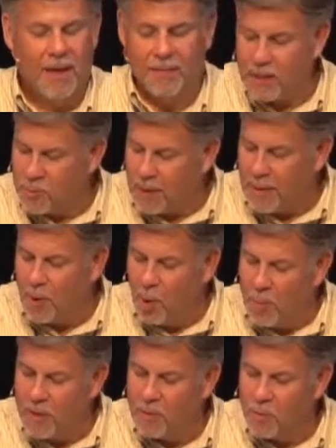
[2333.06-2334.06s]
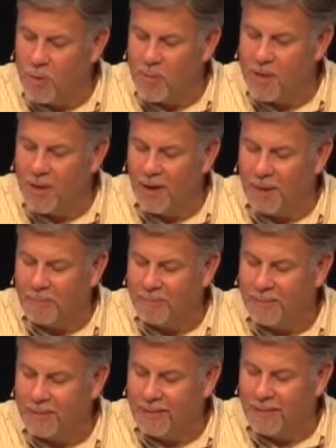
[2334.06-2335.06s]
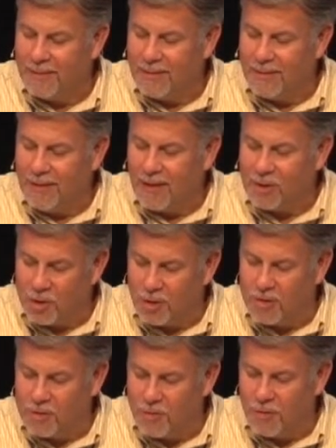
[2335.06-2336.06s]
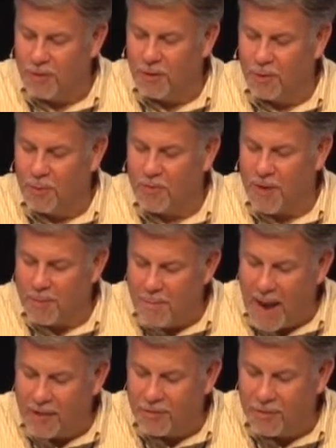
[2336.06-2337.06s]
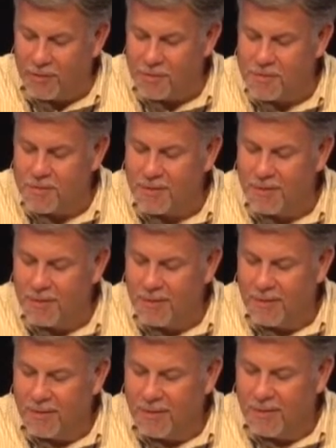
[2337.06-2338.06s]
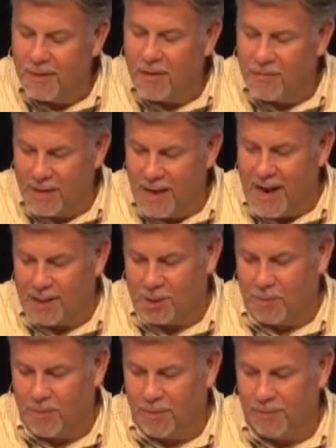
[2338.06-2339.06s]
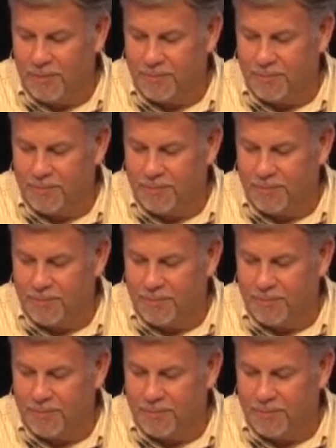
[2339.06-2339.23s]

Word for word: And that's what I'm hoping that we become a church filled with ambassadors of the gospel.